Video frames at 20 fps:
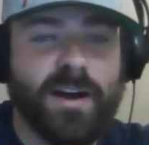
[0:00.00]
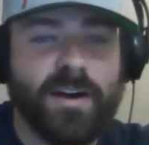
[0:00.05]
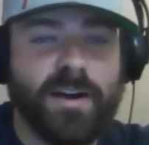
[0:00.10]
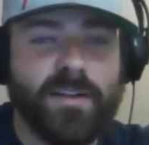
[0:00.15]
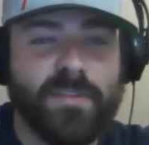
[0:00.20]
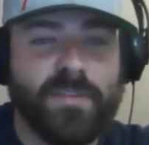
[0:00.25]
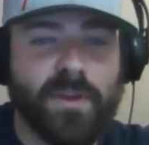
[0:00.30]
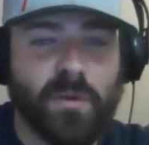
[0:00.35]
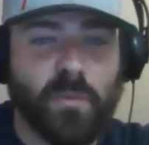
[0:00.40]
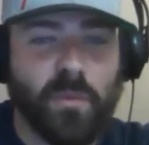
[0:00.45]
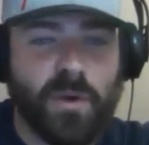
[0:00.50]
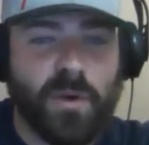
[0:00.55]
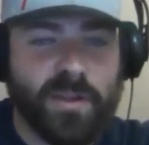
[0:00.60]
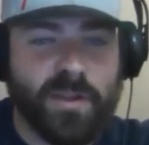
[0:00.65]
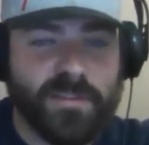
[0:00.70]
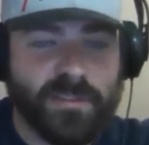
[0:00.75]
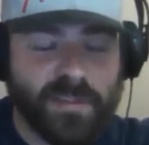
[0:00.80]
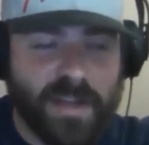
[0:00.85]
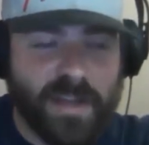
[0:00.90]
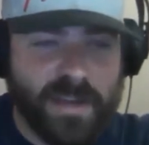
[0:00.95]
There
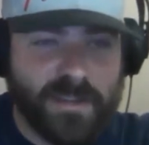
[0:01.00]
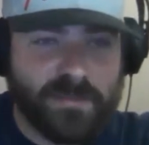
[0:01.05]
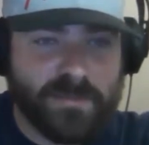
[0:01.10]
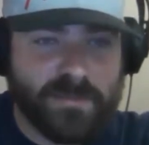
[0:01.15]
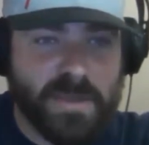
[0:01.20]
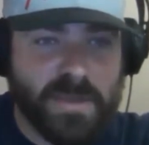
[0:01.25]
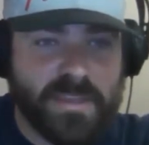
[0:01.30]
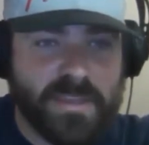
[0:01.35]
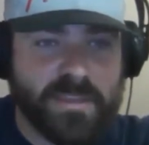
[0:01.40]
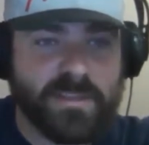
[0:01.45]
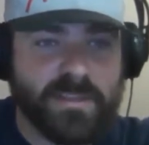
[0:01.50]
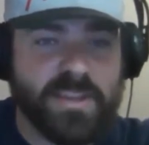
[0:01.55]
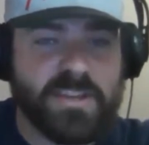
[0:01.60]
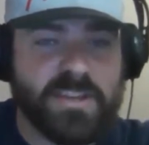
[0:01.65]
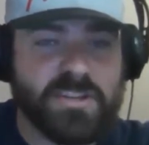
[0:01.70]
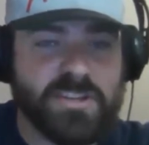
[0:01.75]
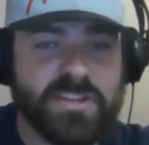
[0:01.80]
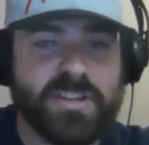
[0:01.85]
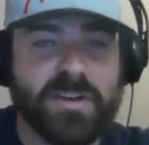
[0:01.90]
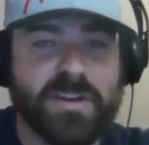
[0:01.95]
was a lot of
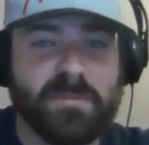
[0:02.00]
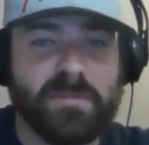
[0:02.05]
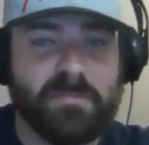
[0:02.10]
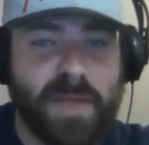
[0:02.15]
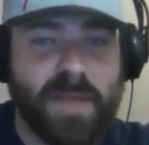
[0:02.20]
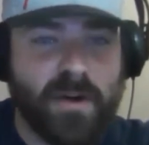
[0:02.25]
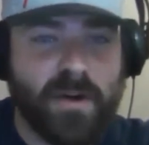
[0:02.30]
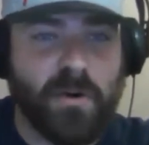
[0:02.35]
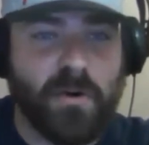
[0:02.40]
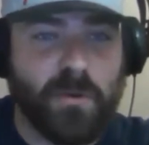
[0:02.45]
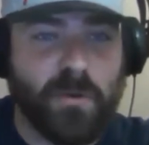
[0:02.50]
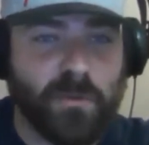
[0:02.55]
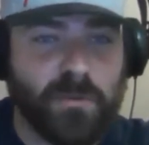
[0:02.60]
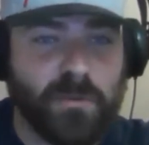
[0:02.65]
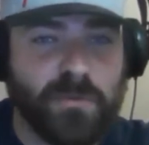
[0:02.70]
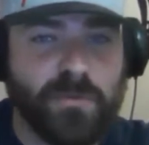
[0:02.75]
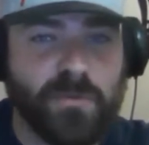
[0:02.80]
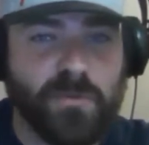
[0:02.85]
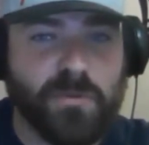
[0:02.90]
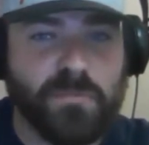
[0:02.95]
speculation about hole
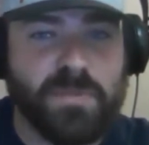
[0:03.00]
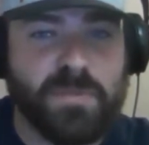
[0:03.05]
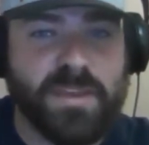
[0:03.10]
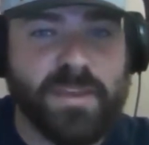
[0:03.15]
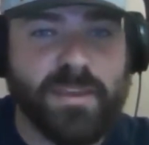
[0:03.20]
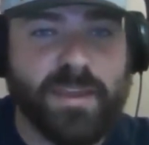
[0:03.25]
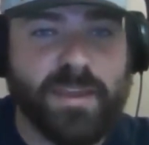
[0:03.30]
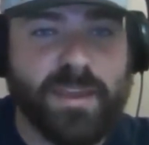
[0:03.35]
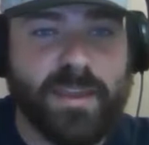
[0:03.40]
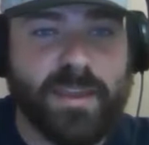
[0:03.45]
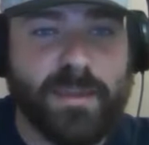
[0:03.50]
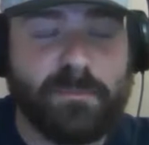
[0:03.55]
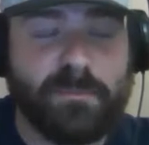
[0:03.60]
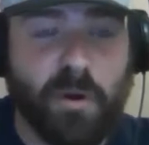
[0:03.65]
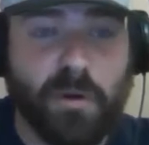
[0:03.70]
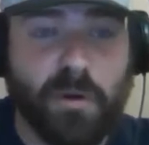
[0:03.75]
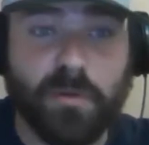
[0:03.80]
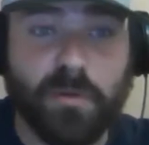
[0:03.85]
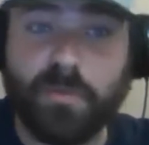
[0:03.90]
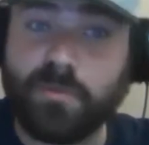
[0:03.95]
two being a
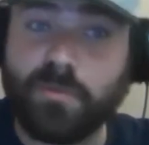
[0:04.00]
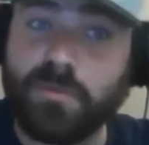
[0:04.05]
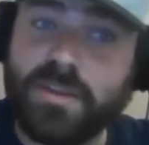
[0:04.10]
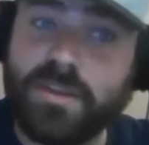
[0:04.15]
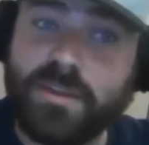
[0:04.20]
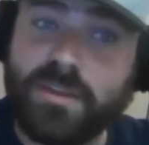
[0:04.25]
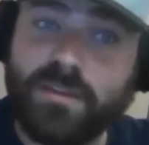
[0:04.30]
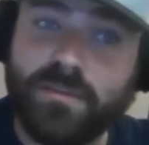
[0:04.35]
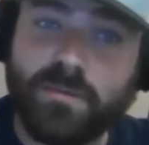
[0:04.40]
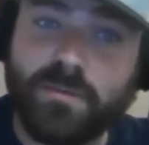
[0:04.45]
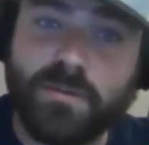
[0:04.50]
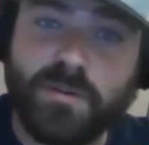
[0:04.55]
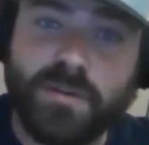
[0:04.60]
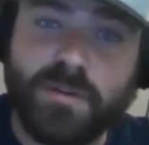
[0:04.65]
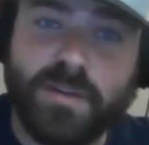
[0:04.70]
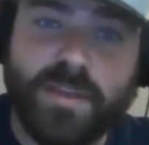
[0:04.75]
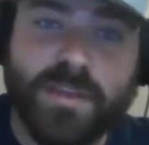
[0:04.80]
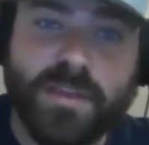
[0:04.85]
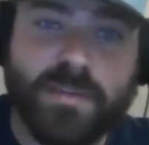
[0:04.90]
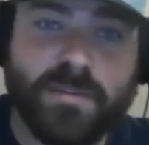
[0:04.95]
par three or
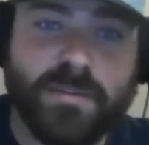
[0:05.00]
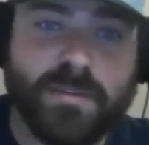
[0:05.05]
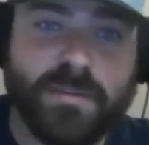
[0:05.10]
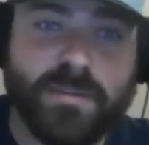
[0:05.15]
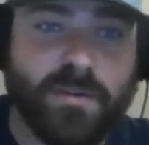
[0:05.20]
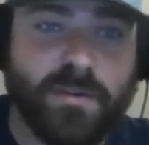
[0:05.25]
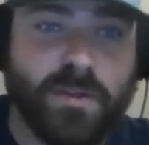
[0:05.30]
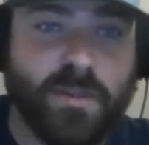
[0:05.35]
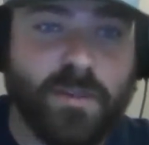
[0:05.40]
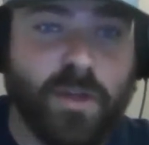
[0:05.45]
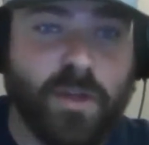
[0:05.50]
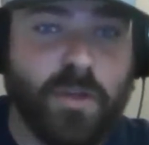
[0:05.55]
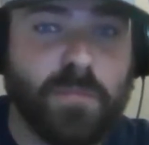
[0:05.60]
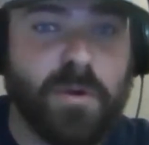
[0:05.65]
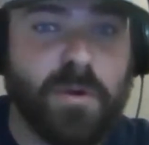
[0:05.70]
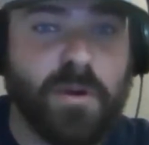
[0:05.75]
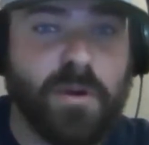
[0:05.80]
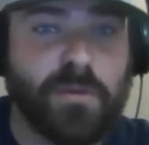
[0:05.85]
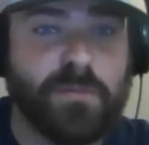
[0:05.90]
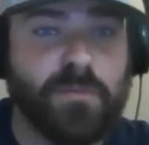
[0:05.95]
a long
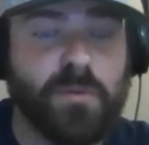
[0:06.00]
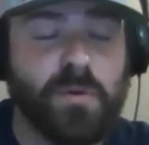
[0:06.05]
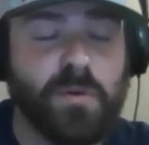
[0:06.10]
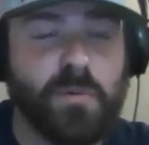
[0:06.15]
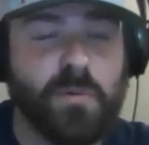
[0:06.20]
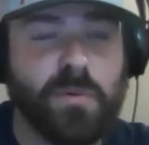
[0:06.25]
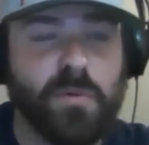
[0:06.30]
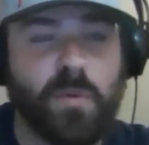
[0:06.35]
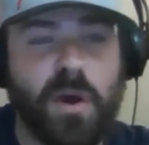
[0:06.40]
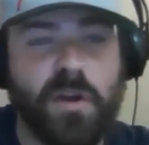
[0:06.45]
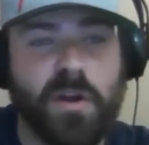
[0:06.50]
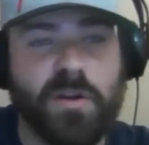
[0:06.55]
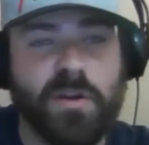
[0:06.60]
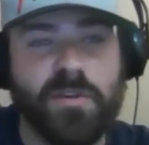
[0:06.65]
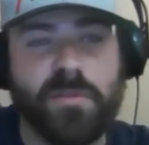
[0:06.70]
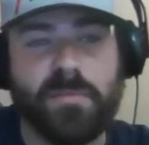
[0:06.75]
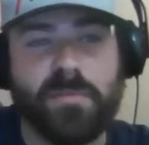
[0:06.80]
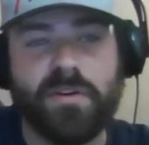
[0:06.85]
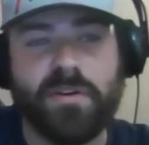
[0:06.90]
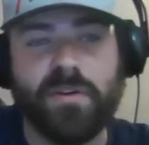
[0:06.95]
par four with water in
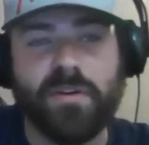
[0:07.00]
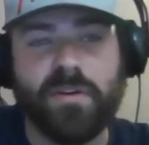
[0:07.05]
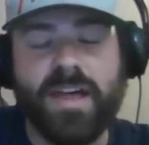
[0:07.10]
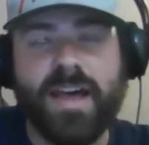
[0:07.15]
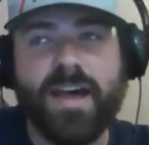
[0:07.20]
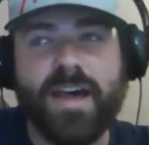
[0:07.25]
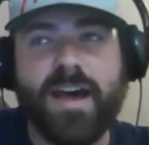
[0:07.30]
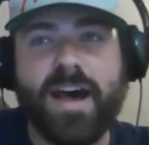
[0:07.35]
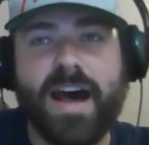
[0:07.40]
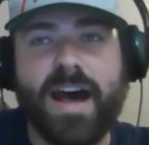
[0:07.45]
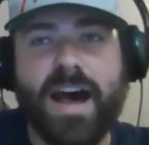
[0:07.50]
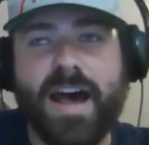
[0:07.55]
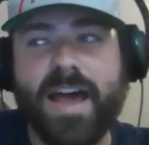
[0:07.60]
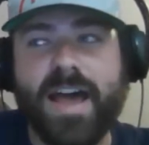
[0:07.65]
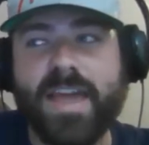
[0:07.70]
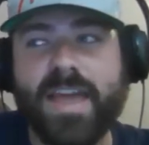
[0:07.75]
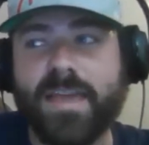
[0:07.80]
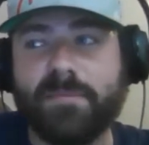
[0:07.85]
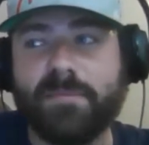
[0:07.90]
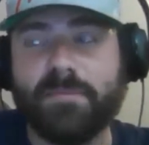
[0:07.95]
the middle.
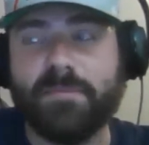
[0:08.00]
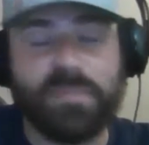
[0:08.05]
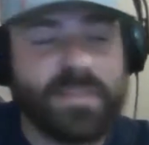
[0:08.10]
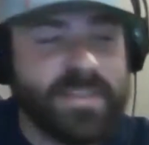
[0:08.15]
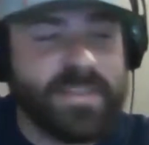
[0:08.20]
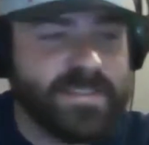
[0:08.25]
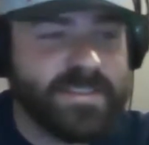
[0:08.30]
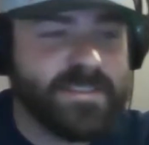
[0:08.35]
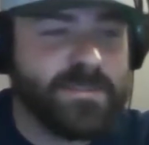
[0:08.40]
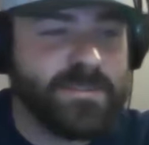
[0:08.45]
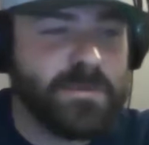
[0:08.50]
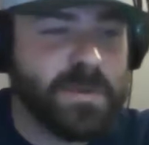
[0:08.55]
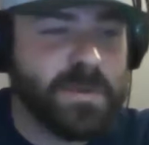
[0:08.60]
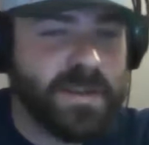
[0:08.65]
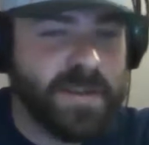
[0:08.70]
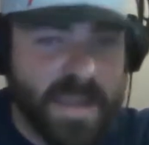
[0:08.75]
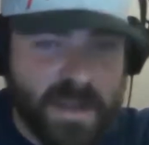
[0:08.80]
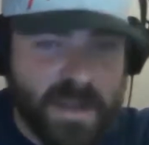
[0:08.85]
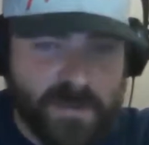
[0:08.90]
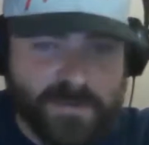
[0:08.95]
I am pleased to
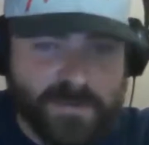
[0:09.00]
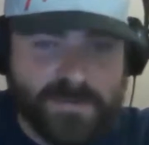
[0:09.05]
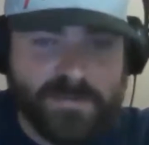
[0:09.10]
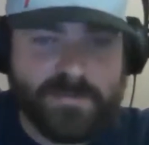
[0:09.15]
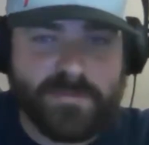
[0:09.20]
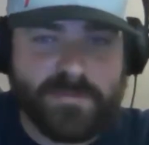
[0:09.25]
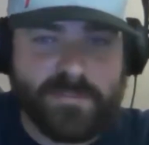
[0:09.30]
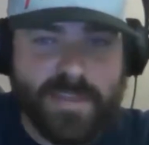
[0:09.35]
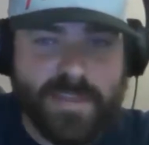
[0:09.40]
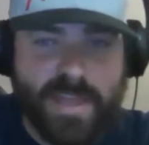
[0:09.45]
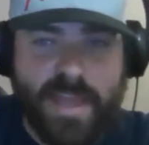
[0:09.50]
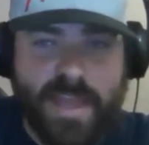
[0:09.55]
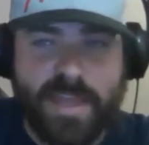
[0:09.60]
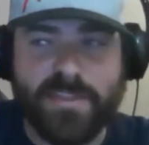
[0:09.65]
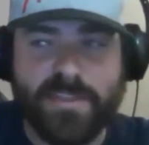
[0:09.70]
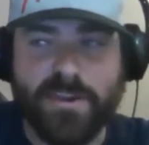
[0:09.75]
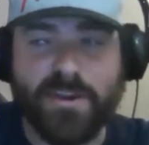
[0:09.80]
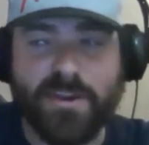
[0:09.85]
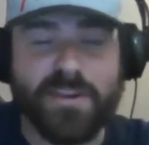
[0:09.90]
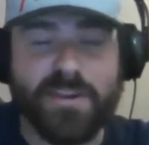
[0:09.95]
announce that
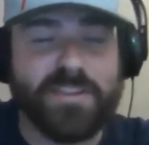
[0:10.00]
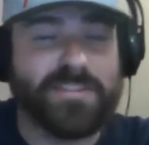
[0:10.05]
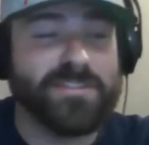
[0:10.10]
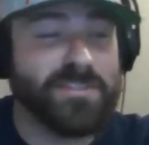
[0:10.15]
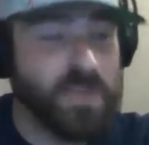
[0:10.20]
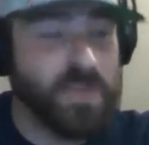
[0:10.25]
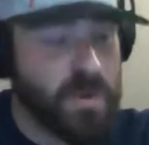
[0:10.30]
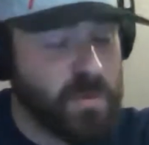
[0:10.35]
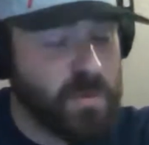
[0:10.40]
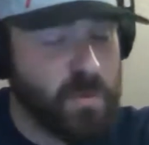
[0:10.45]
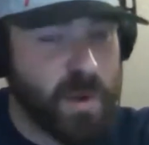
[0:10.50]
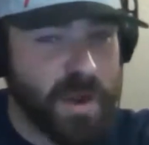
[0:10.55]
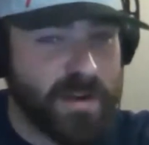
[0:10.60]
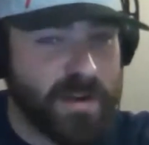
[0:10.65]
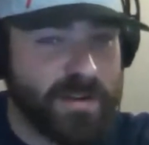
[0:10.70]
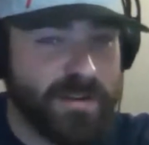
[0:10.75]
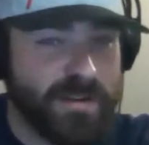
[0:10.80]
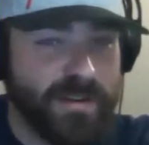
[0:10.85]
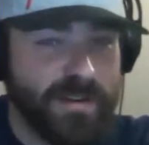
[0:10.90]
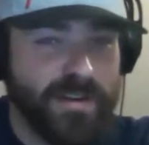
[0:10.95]
there is no
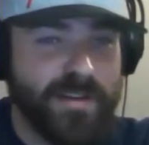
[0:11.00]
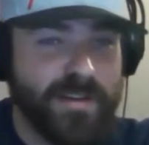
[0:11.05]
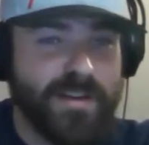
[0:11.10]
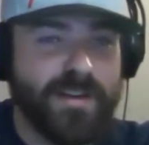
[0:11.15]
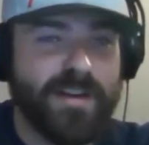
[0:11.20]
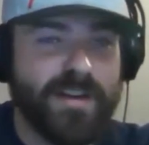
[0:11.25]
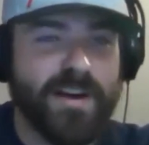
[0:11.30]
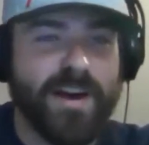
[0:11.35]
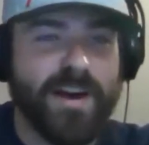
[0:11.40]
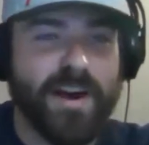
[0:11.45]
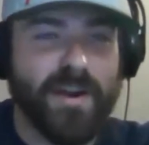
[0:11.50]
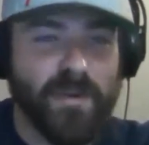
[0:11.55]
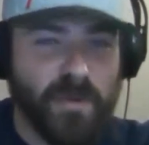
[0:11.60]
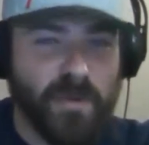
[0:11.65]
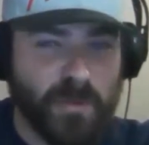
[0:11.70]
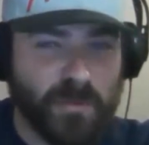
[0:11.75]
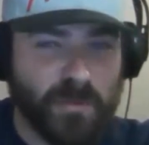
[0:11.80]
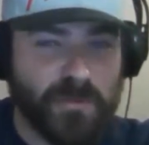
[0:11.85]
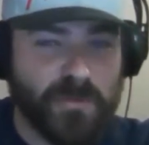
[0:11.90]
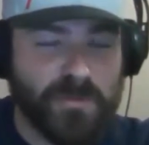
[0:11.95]
water on
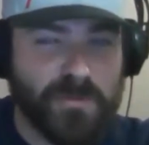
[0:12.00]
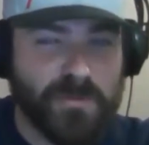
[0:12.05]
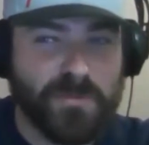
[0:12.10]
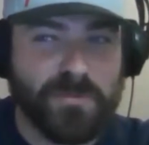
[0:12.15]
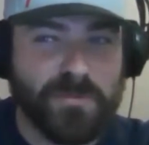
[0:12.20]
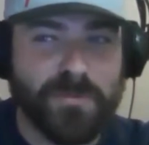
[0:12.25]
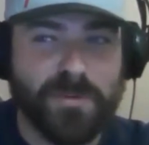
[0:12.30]
hole two.